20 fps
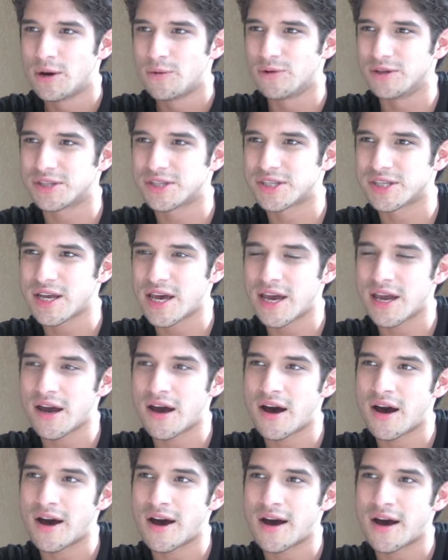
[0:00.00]
would say,
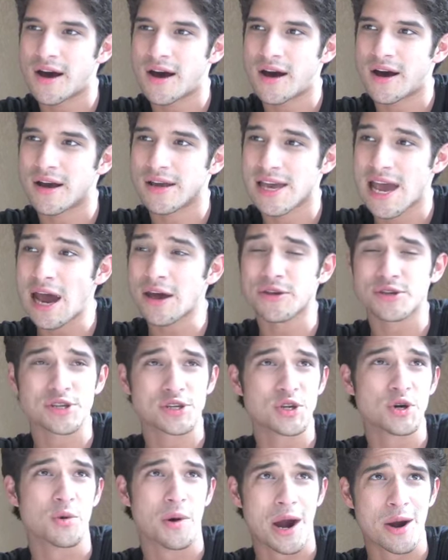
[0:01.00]
"Yeah, there's a
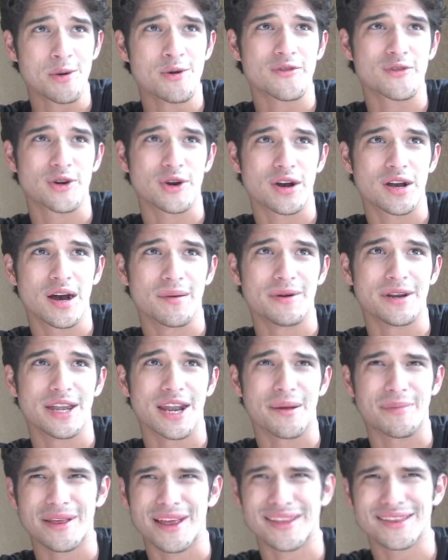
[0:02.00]
new werewolf girl coming
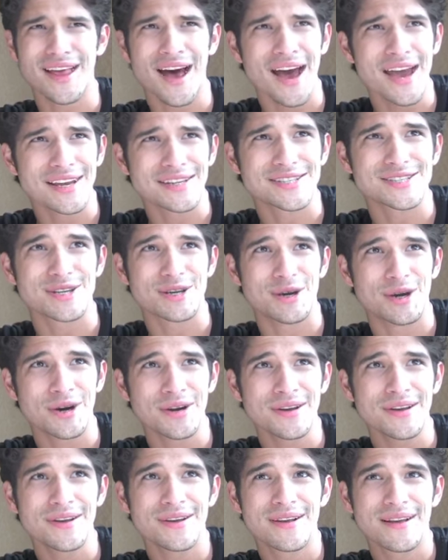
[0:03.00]
in." I'd be like, "Nice,
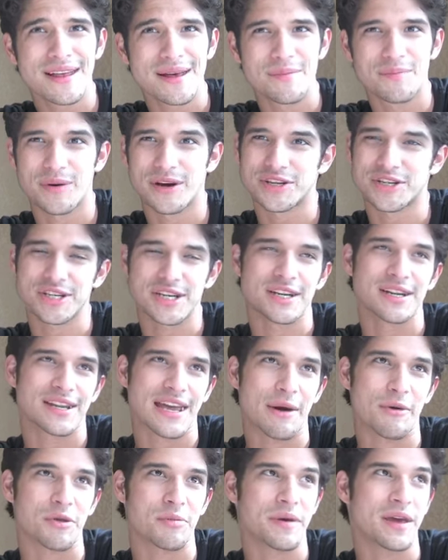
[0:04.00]
dude," but she didn't
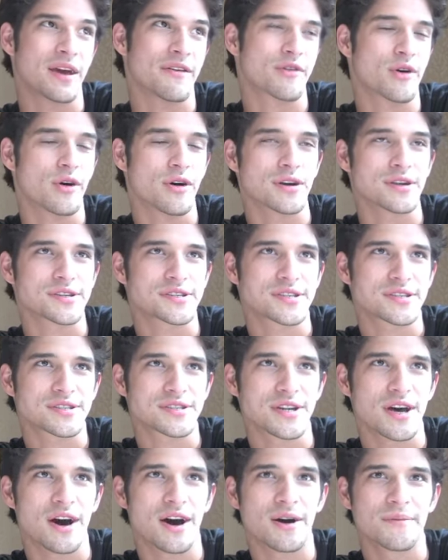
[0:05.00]
get with me, of course,
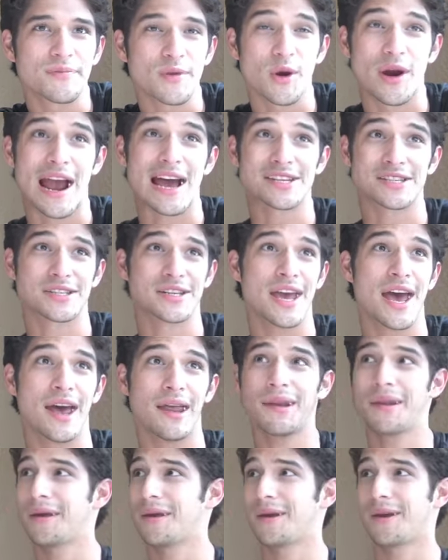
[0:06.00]
so or hasn't
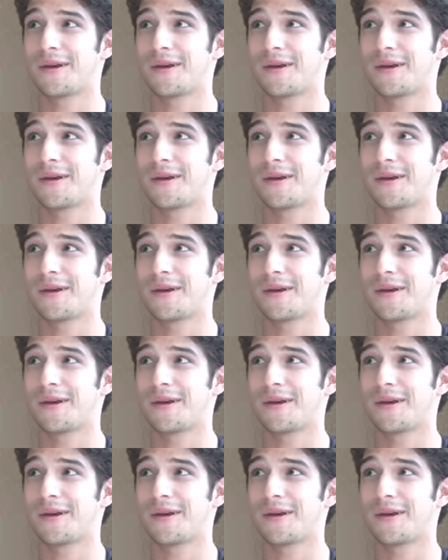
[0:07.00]
yet.